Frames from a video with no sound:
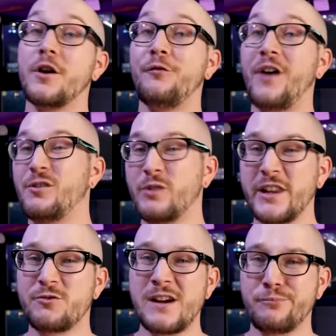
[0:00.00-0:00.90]
You're gonna find
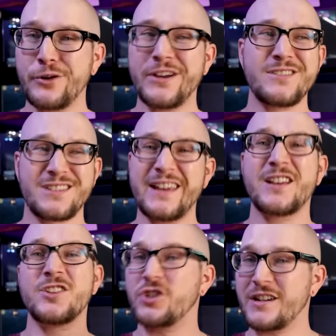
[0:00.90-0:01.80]
really great breeders like
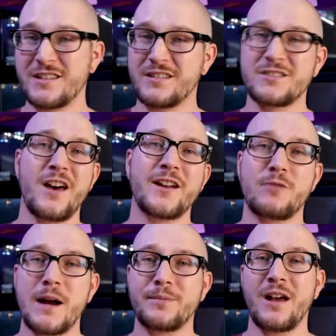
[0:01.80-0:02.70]
a Jason's Exotic
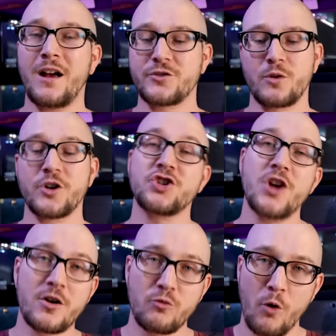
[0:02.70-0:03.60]
Reptiles or a
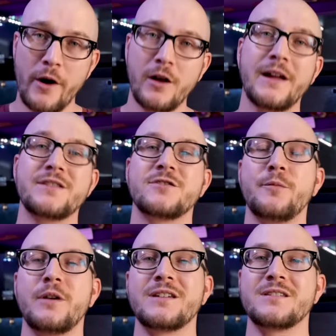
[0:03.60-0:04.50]
Chuck Royal at
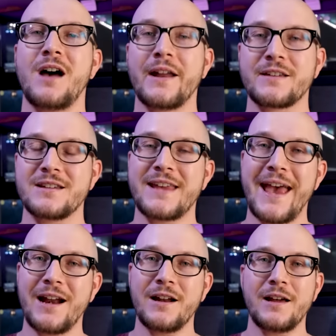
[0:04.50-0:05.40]
Serpent Exotics in
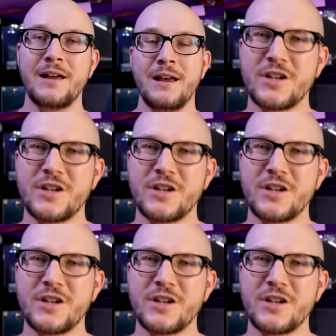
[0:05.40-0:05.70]
Canada,